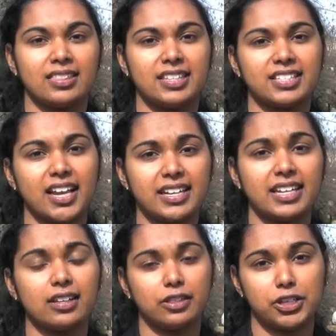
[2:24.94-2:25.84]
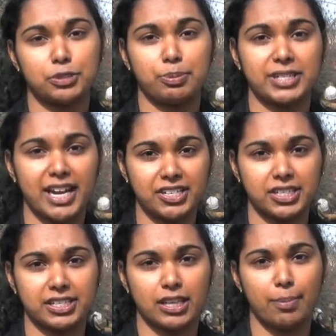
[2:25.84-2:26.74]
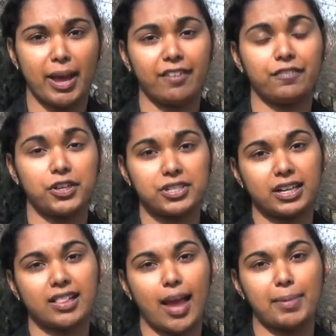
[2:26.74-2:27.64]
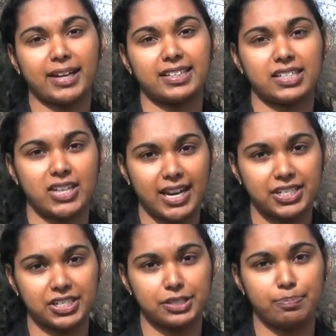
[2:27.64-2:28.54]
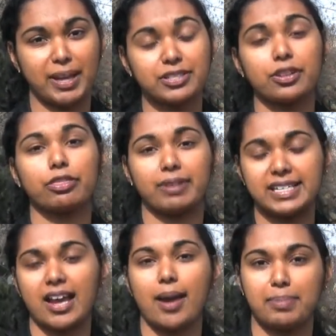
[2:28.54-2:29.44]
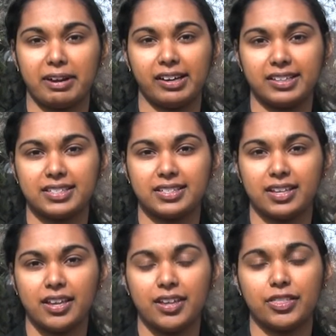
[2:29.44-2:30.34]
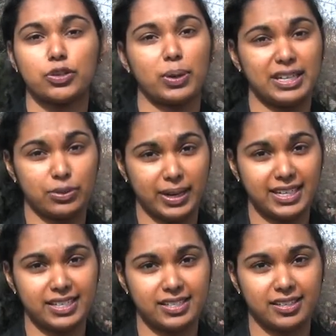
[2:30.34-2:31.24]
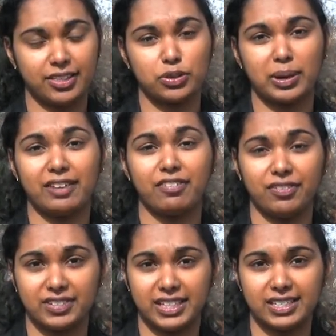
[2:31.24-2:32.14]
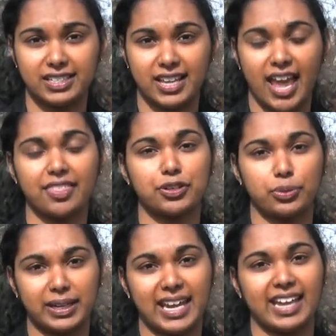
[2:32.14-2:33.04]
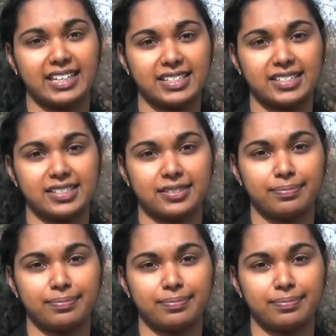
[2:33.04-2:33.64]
The study includes projections about future climatic changes based on 3 time periods: the 2020s, the 2050s, and the 2080s.